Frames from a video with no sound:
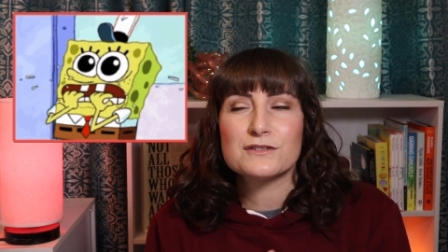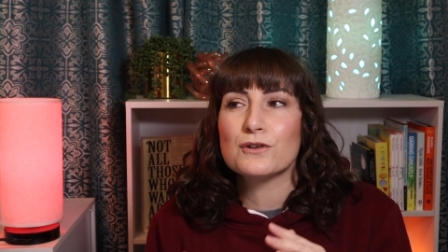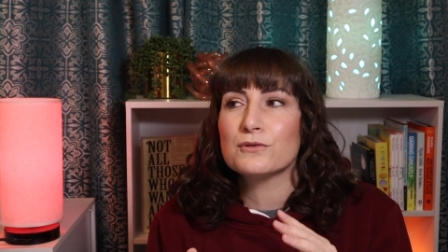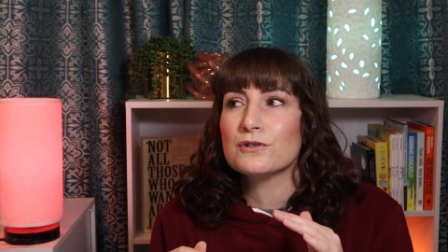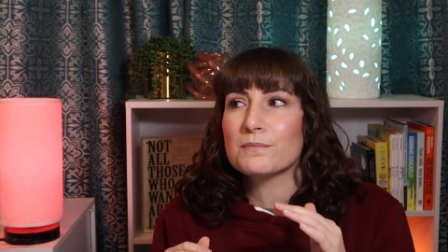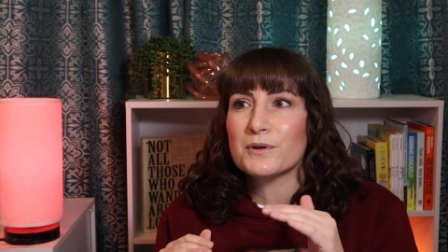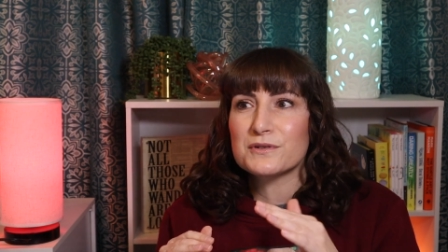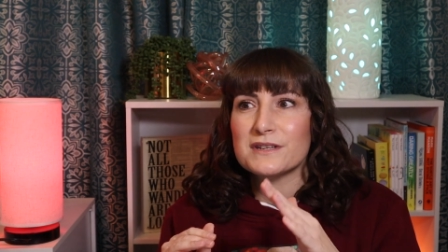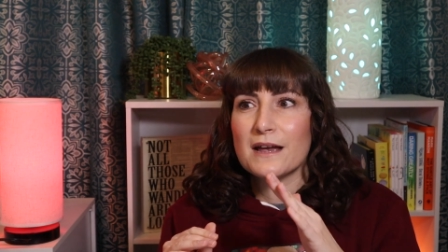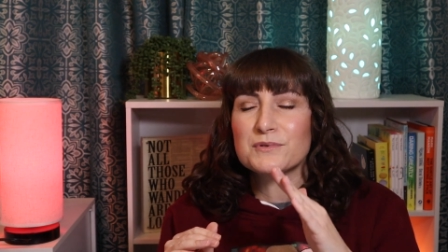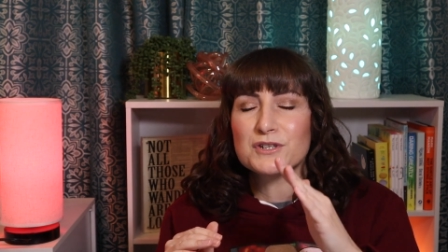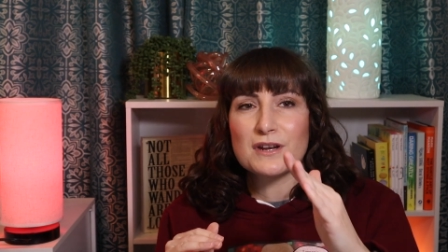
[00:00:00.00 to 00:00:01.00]
So your
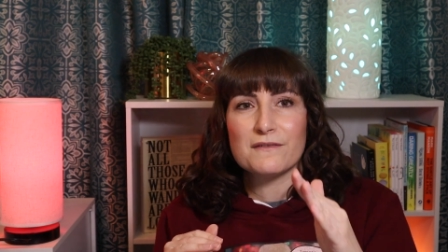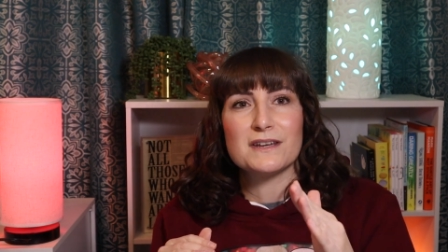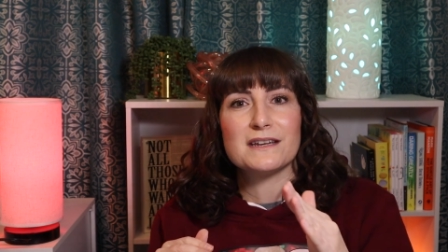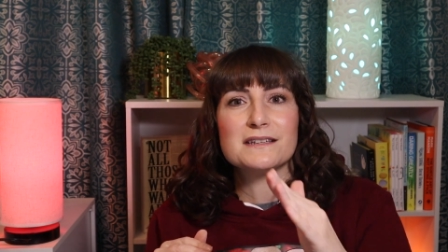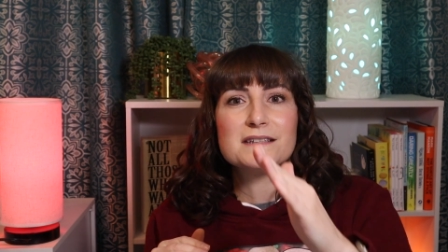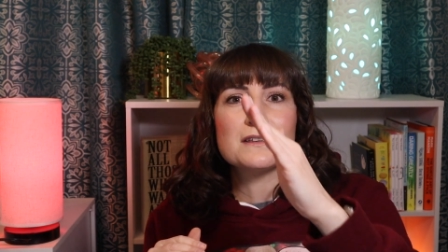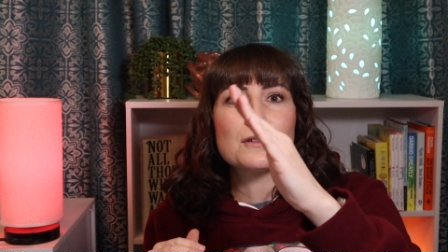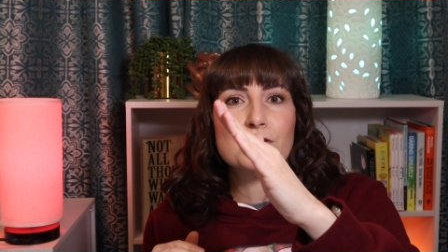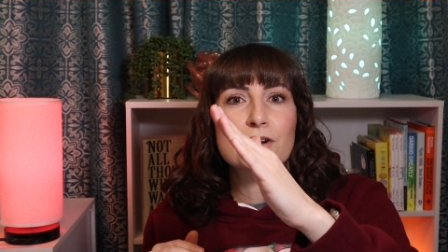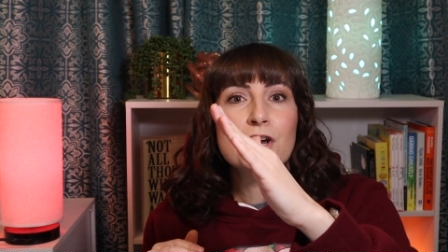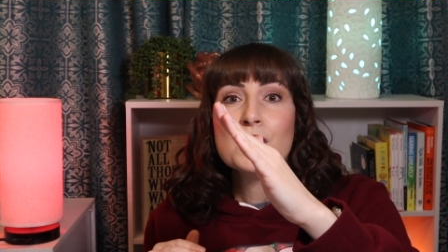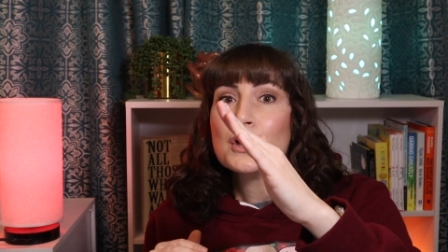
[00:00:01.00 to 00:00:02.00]
perception of it is
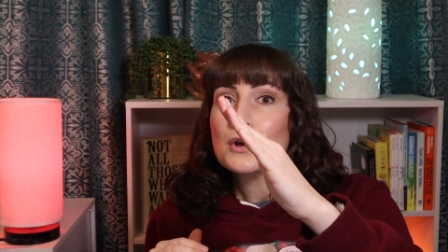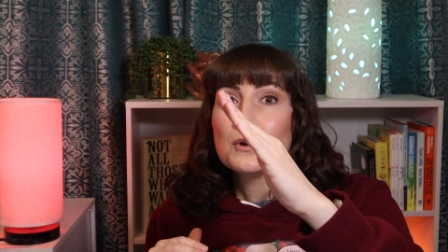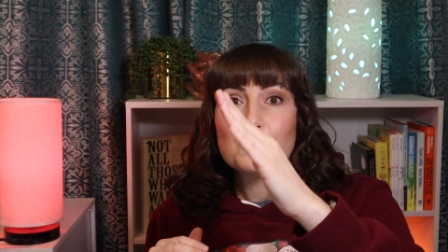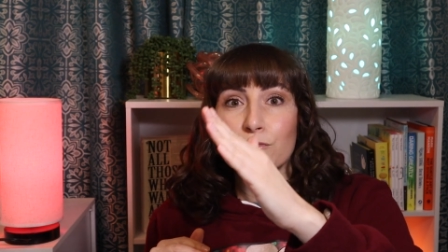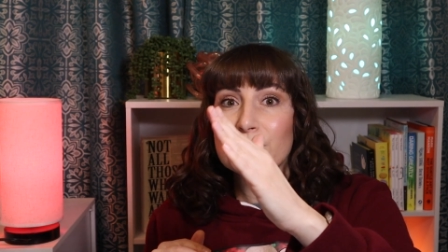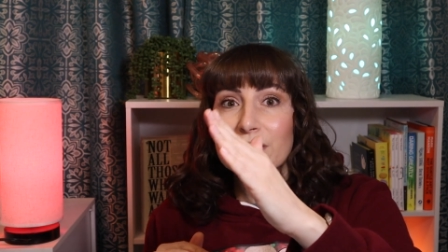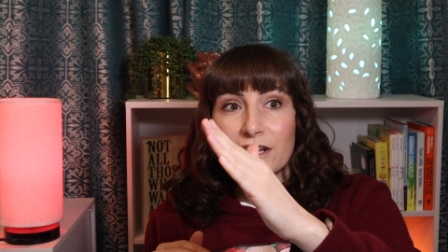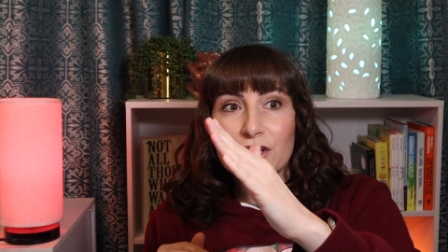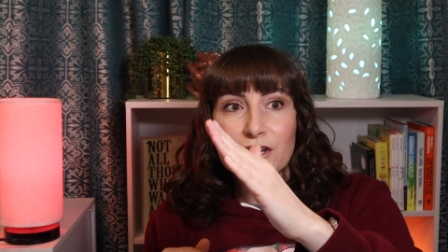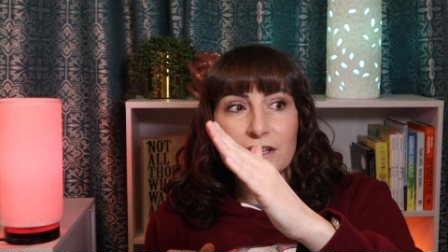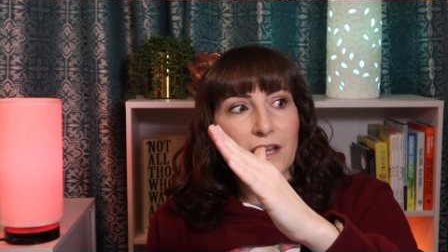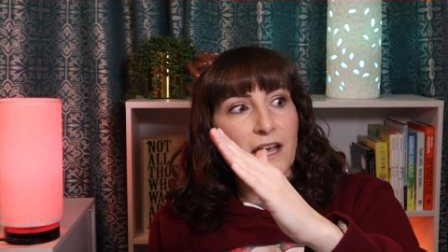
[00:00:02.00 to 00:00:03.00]
either really
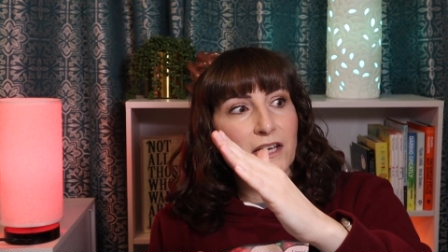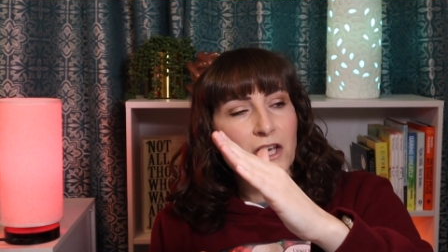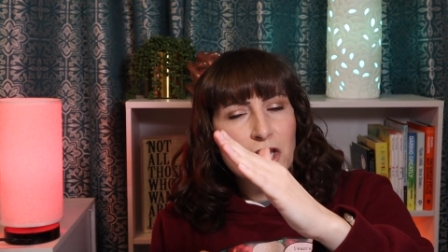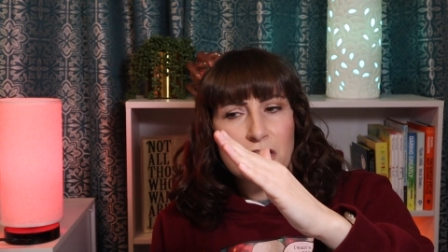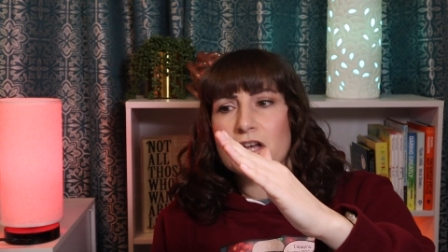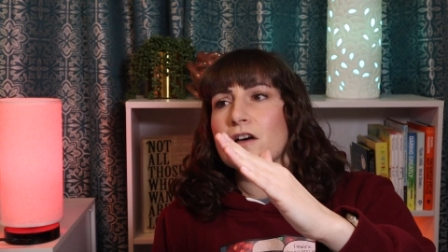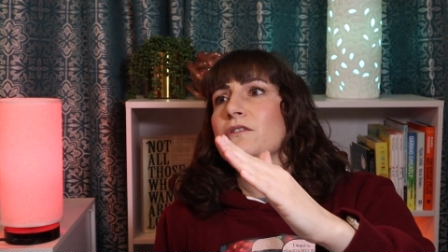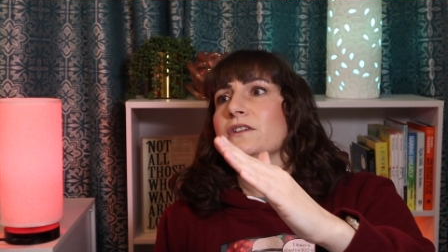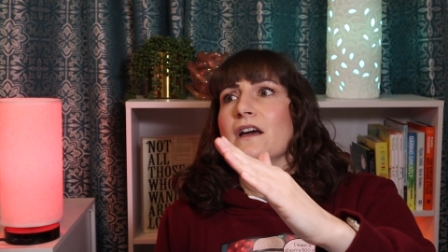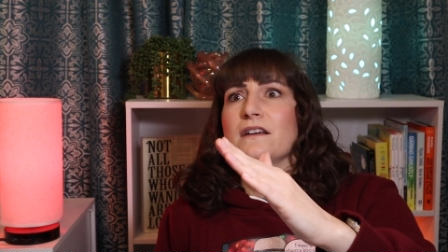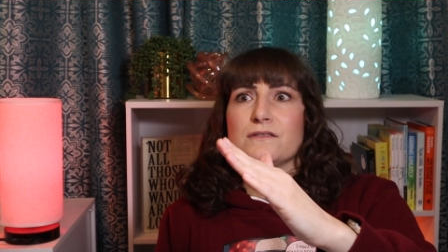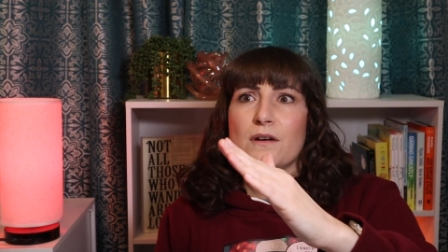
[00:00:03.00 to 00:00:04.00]
good, like, oh
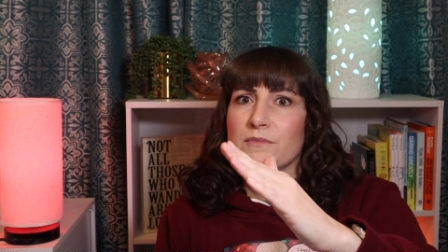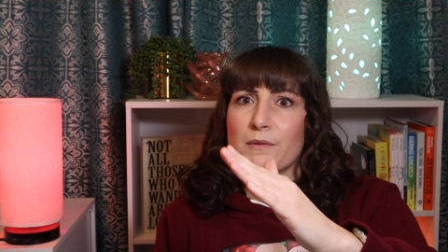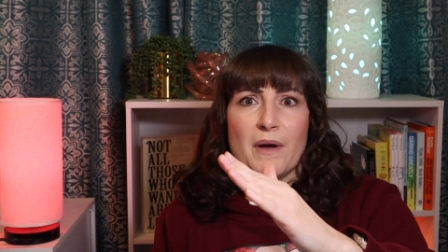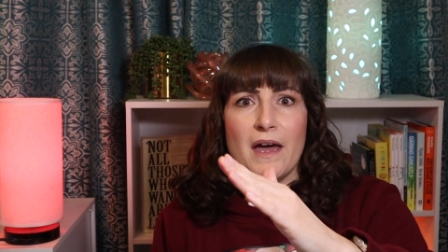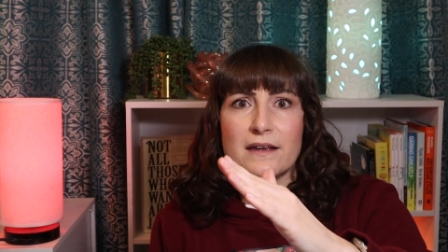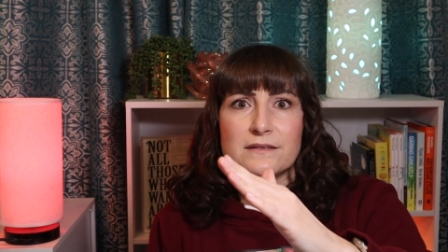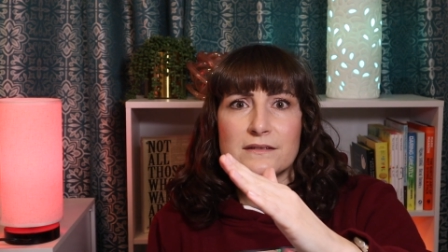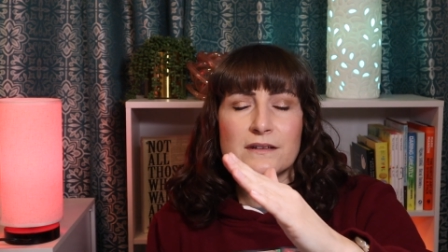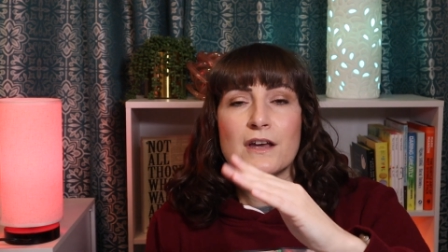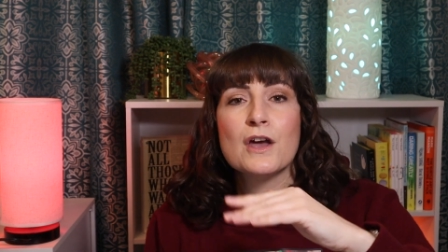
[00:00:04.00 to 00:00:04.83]
yes, I'm the best,